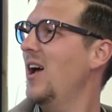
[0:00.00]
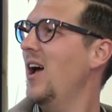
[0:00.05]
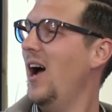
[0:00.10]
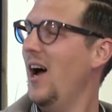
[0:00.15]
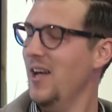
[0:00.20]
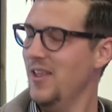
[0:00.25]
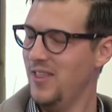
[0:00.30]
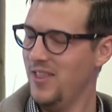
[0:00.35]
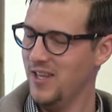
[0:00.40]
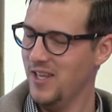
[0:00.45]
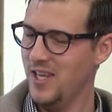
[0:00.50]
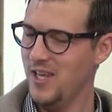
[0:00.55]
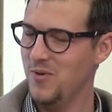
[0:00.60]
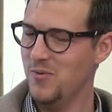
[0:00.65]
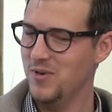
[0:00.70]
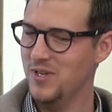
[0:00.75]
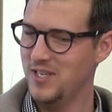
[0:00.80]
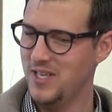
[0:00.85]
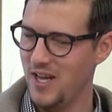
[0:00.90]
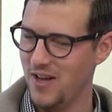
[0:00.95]
I think he
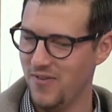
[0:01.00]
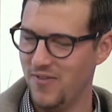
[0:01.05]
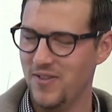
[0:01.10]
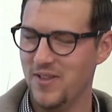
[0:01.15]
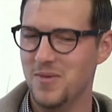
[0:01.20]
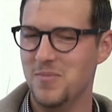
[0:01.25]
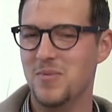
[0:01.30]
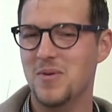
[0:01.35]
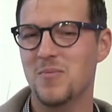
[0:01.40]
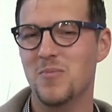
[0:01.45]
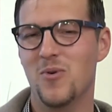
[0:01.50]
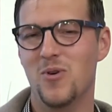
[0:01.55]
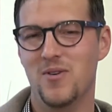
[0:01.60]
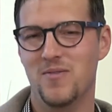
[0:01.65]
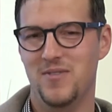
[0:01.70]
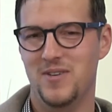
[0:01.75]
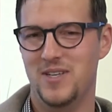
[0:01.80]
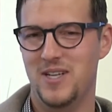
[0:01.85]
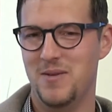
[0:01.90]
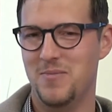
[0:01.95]
would definitely be more
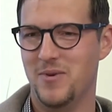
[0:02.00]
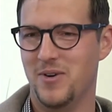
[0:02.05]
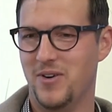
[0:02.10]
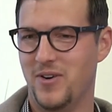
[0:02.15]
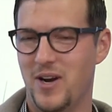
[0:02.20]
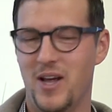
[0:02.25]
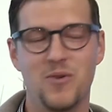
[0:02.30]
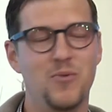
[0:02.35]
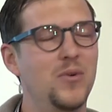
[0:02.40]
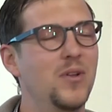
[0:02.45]
of a Democrat.